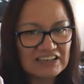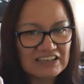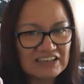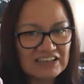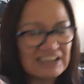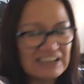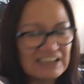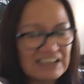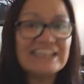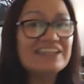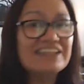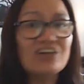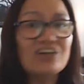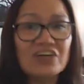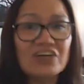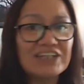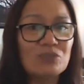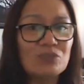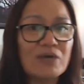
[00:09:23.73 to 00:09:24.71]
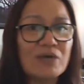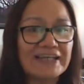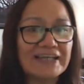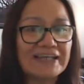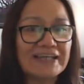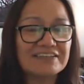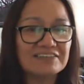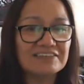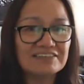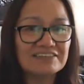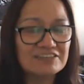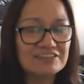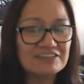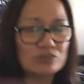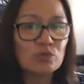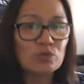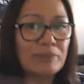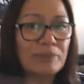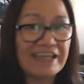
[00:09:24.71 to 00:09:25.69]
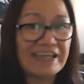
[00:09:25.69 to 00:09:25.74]
Now either one,
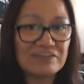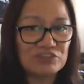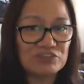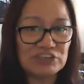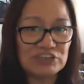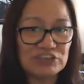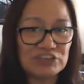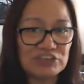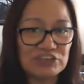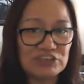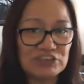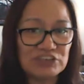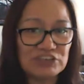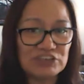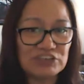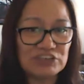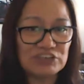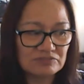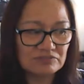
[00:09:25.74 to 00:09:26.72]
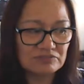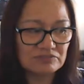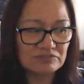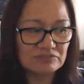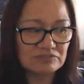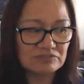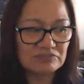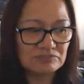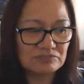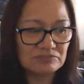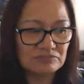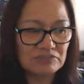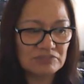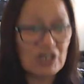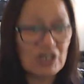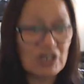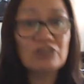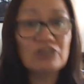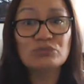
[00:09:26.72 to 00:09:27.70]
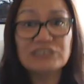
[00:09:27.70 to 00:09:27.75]
it's all bad for you.
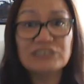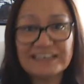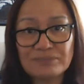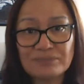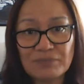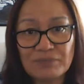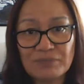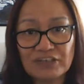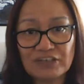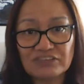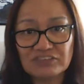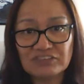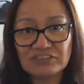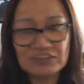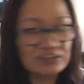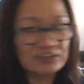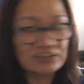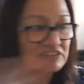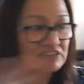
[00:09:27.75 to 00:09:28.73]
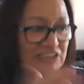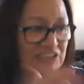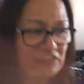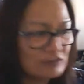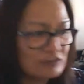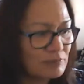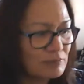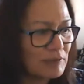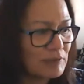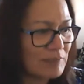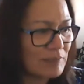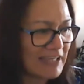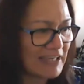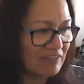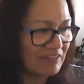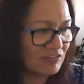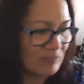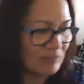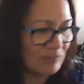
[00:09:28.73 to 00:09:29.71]
I will eat both. Terribly bad for me.